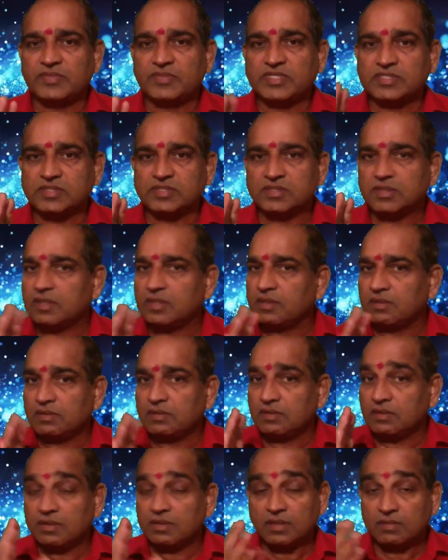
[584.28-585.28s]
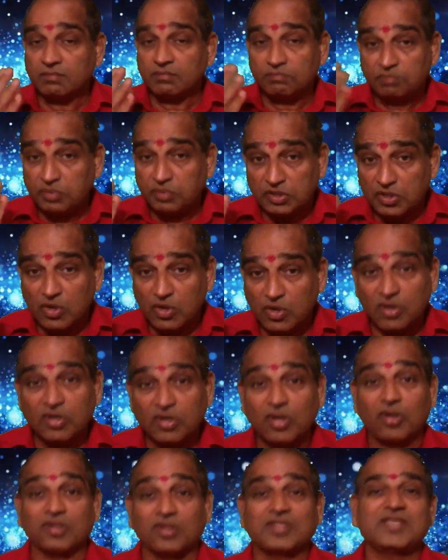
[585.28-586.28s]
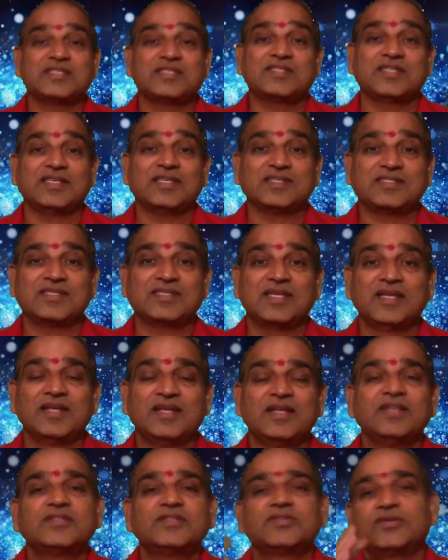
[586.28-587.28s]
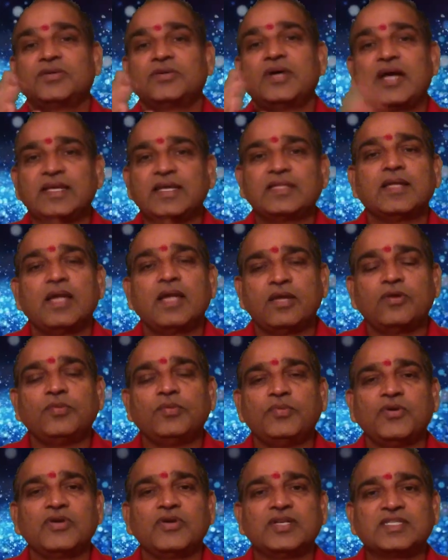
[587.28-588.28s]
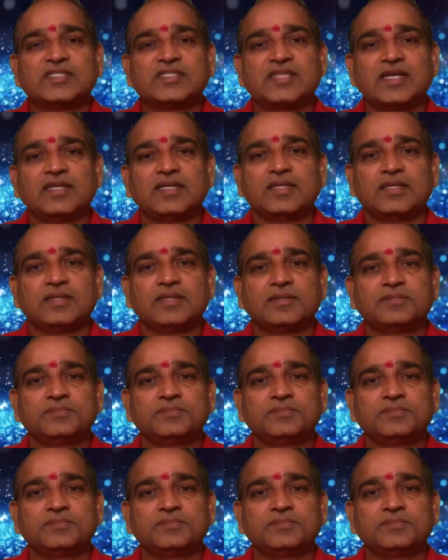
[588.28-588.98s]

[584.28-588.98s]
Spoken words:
But Vedam is beyond all these things. So I